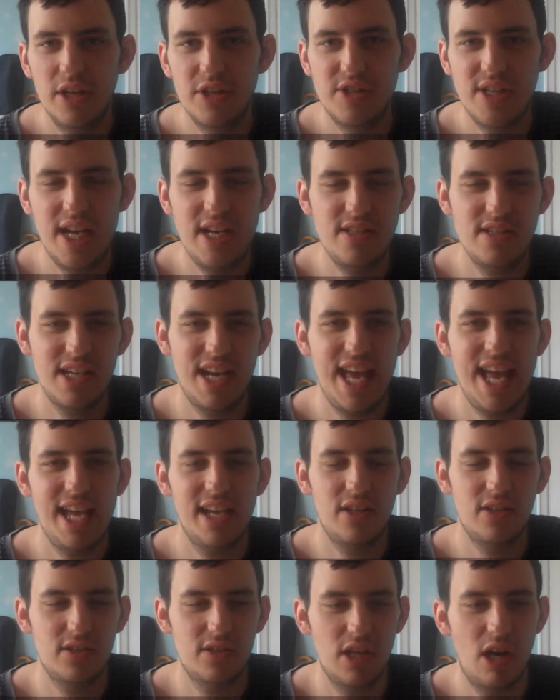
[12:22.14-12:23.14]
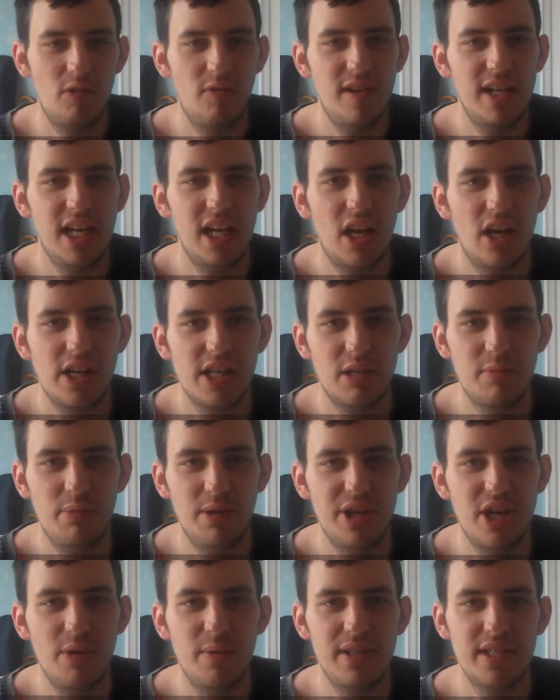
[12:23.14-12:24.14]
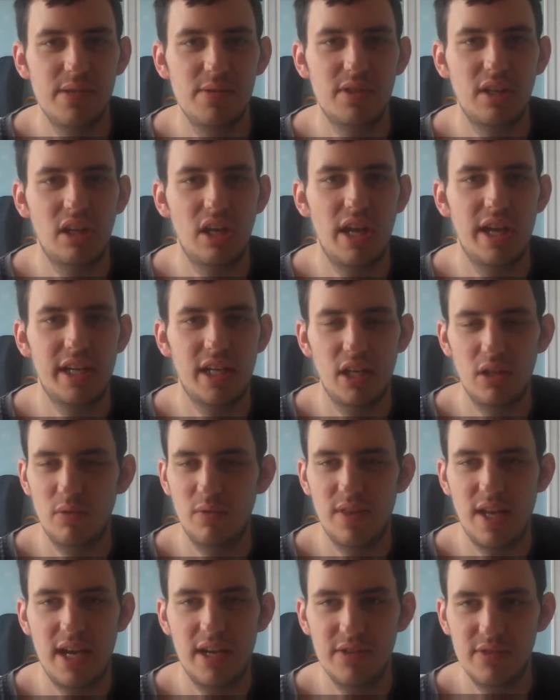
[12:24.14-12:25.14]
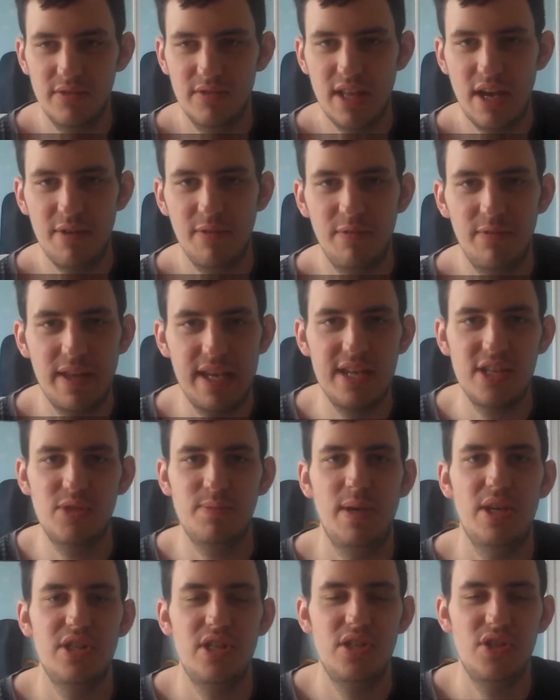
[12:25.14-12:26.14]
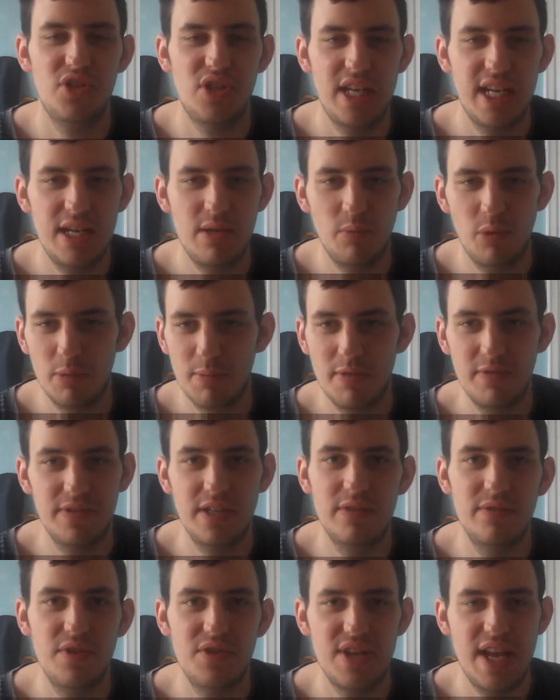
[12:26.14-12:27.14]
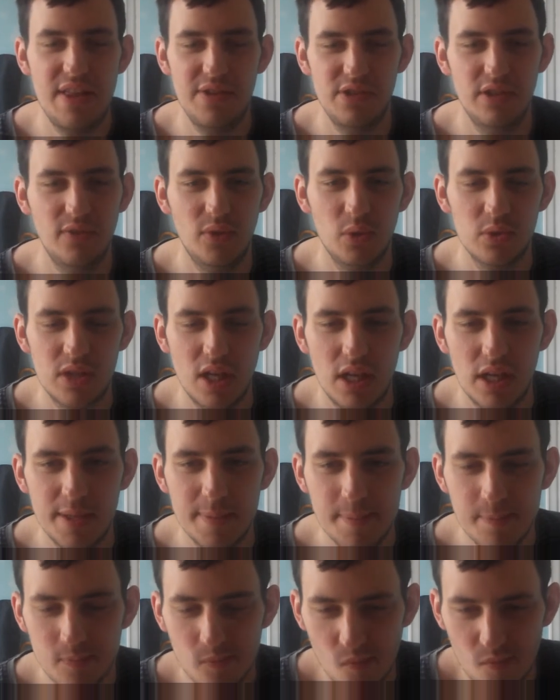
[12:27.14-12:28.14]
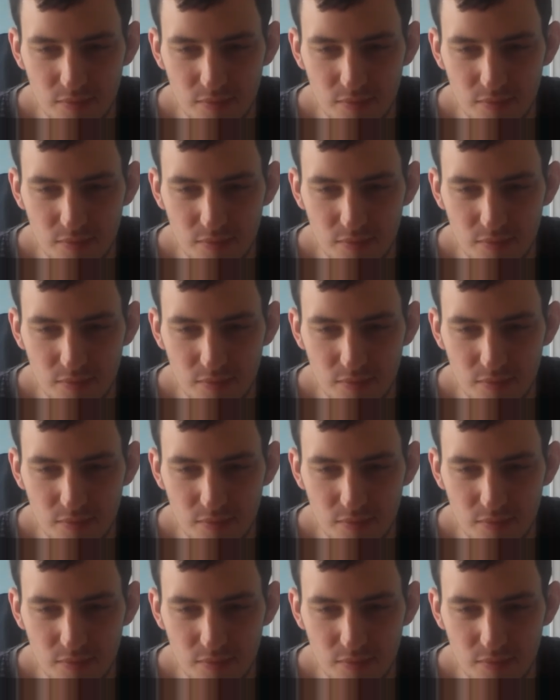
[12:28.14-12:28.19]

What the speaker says: Jason X I really like, but nobody seems to like. I love that face smashing scene, one of my favourite deaths of all time.